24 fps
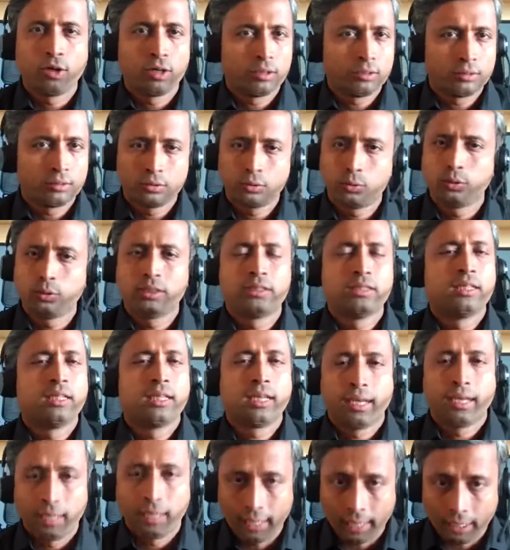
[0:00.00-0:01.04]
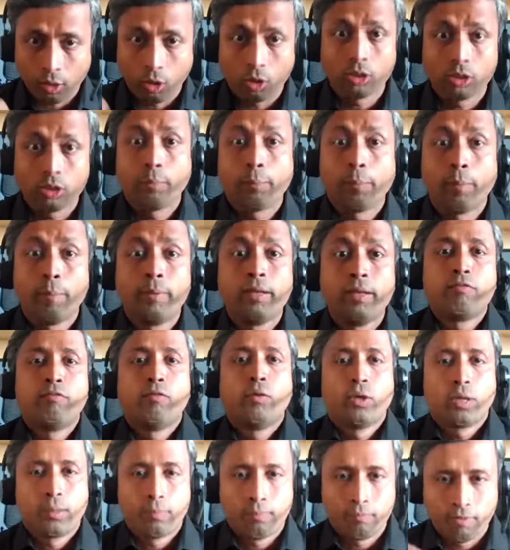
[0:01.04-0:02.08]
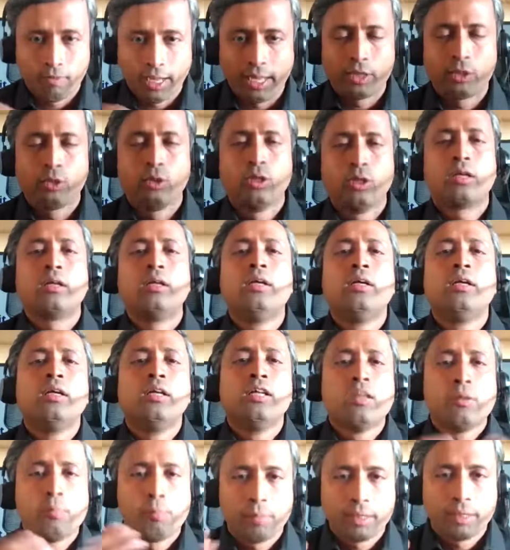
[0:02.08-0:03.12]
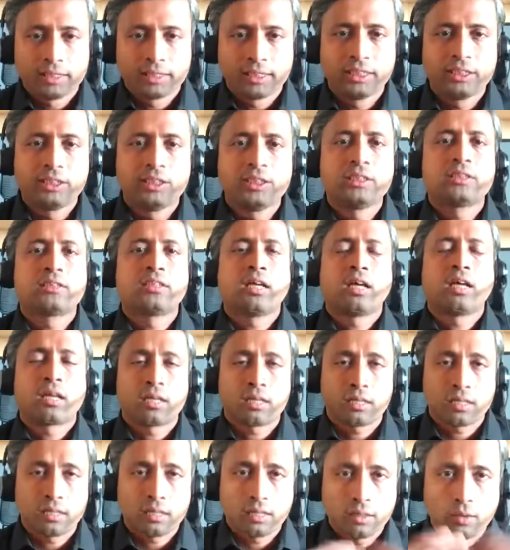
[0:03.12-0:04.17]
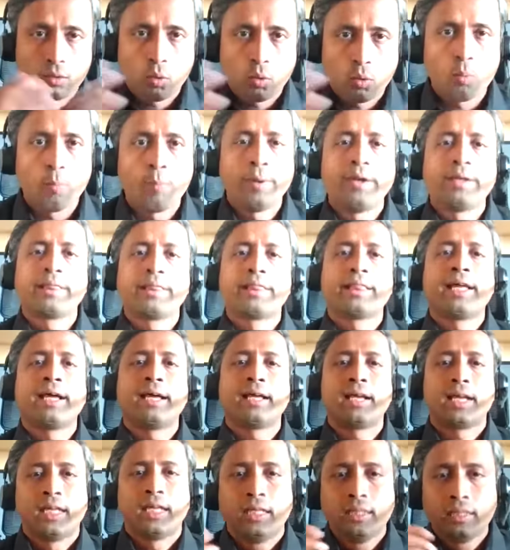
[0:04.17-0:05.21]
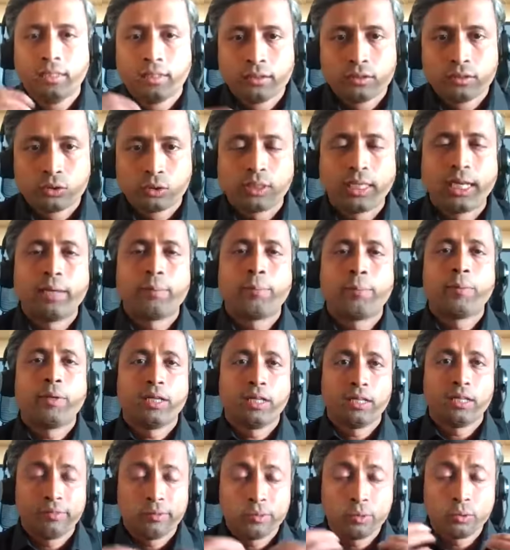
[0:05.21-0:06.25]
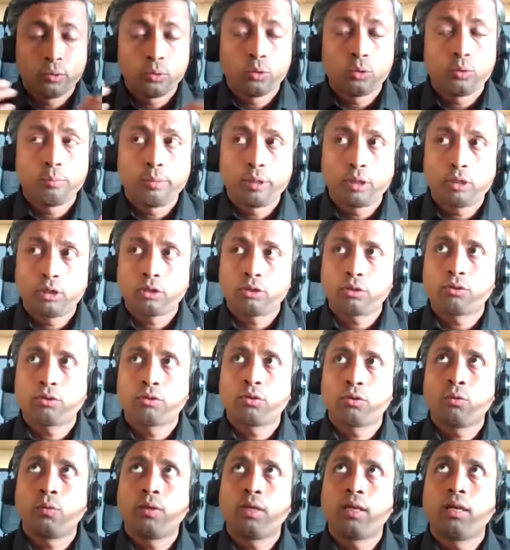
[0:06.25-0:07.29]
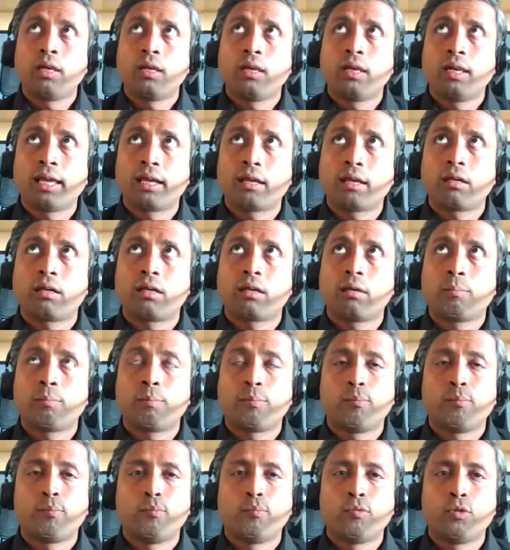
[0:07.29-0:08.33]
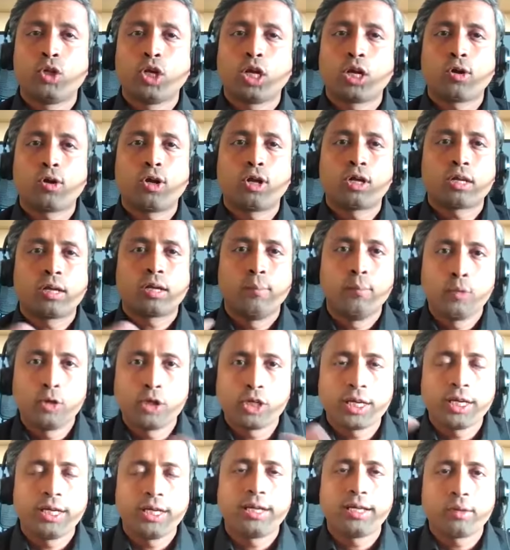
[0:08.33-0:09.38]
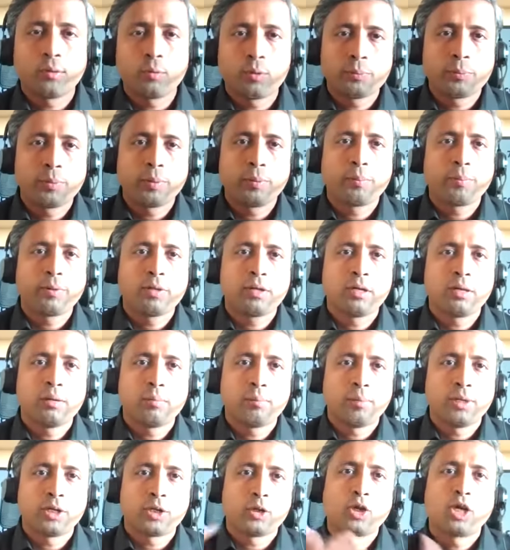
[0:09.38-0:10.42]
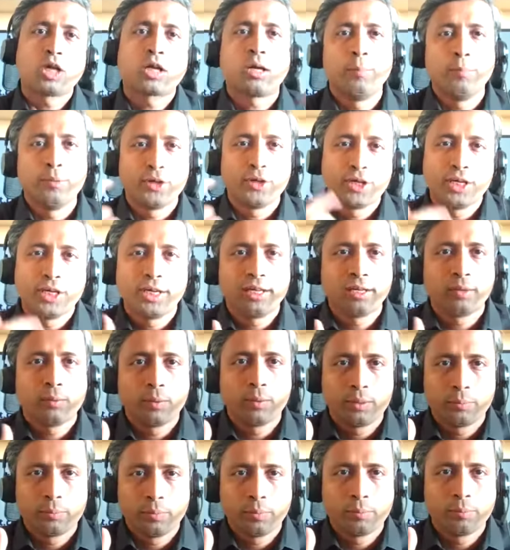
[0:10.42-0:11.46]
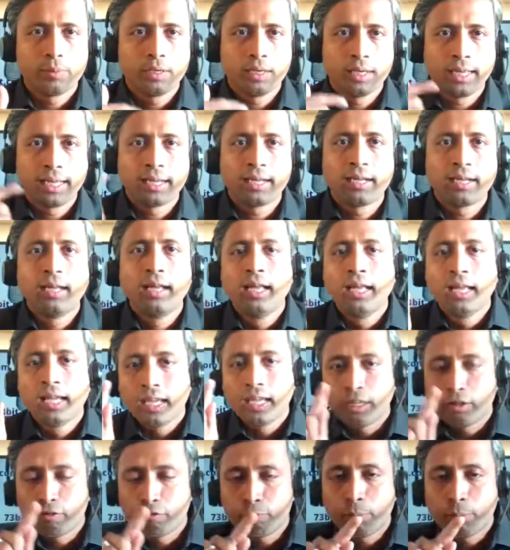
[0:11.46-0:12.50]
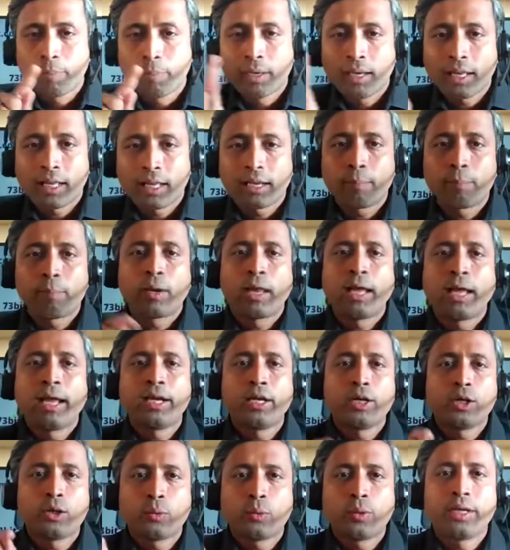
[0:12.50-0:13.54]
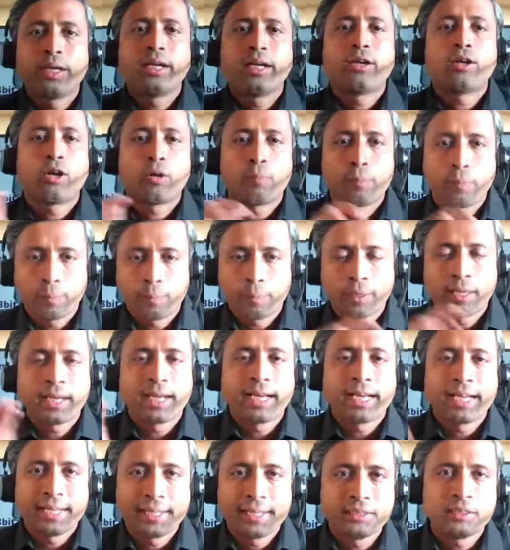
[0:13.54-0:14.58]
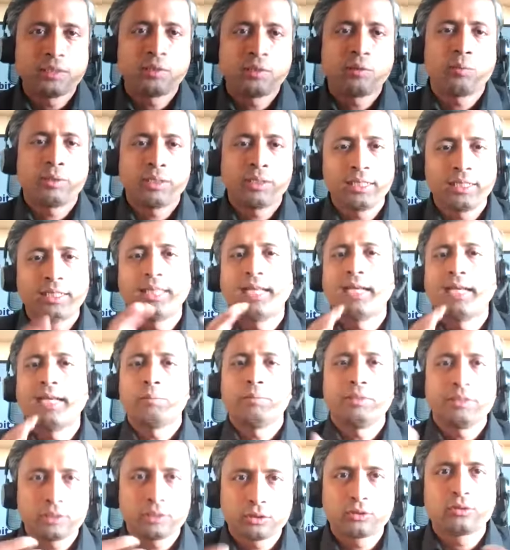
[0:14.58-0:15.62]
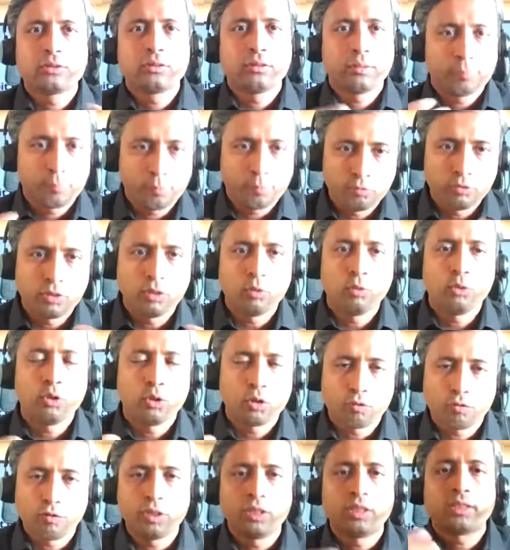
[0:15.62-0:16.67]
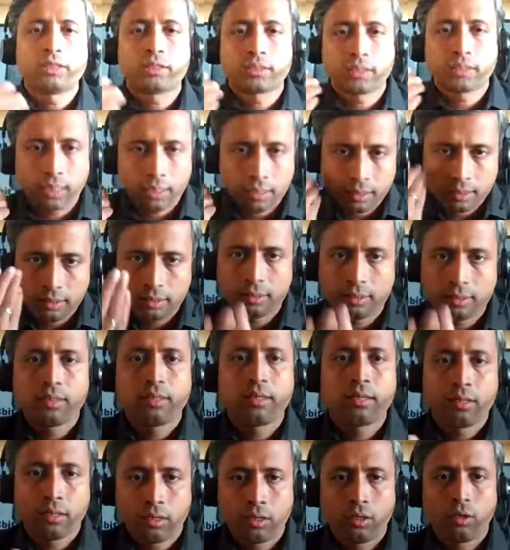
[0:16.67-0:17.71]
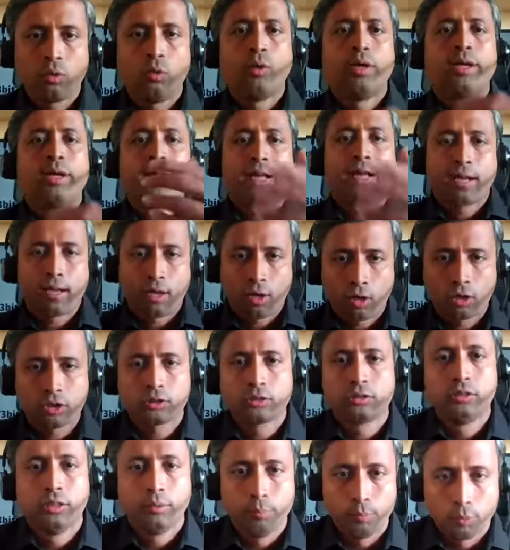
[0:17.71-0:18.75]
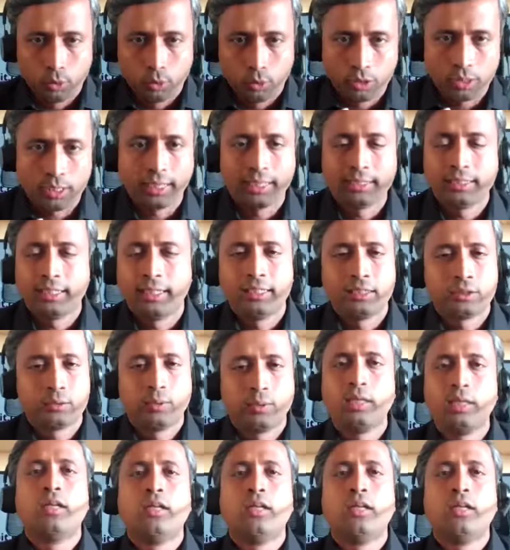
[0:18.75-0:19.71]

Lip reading: on Twitter and like on the public forum where your messages are open there, so that you, because you will like, you're not communicating with people but you are communicating with people. Like if people are replying to it or people are engaging with it, that means your words are going across the board, right? That's why